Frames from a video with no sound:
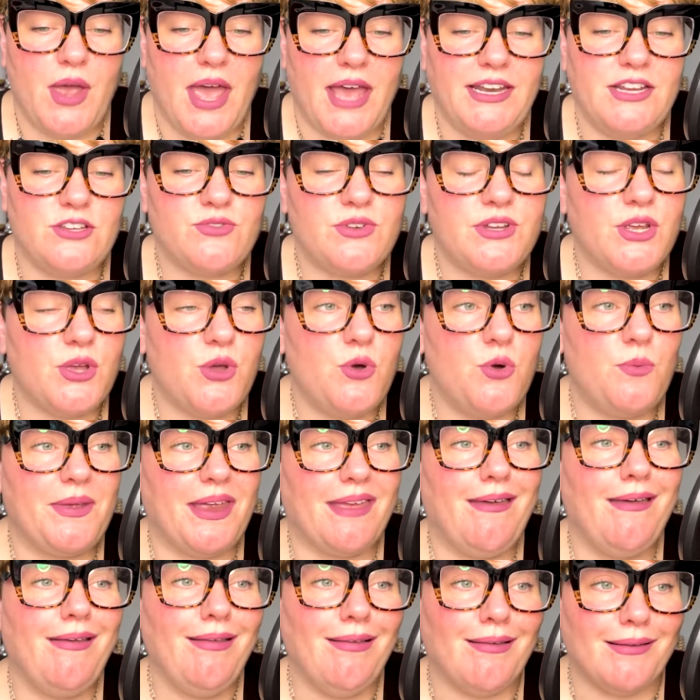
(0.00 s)
and it's really cool
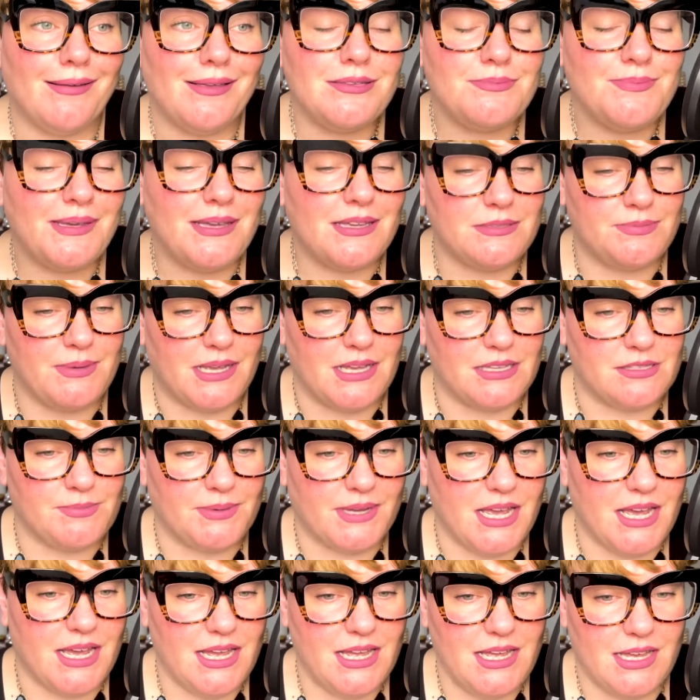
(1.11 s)
because
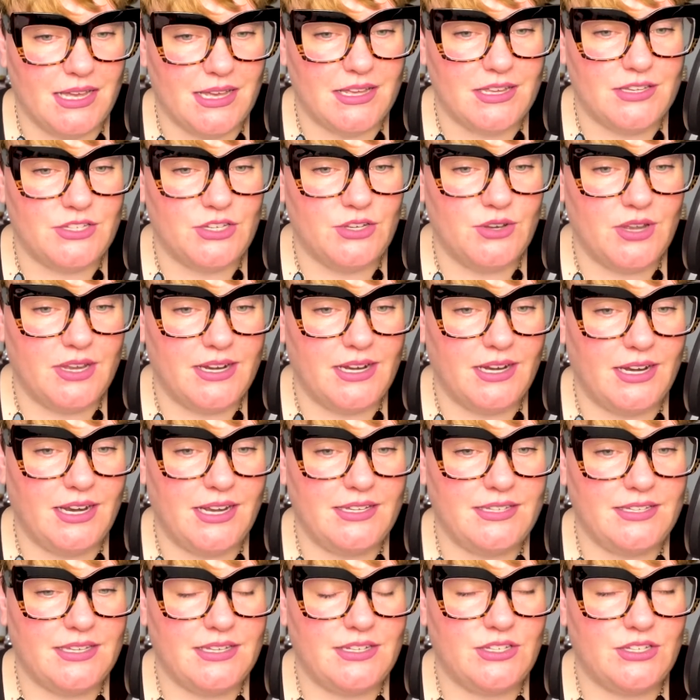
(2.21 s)
you can
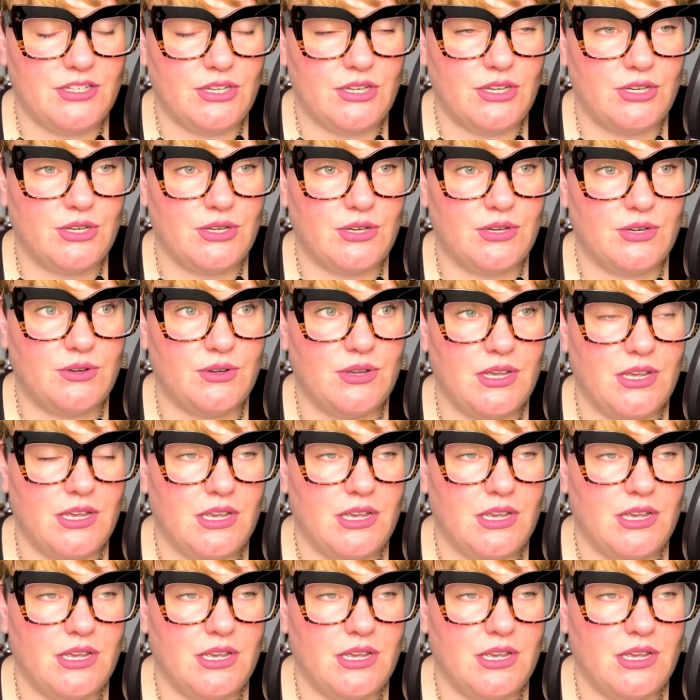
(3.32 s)
listen to,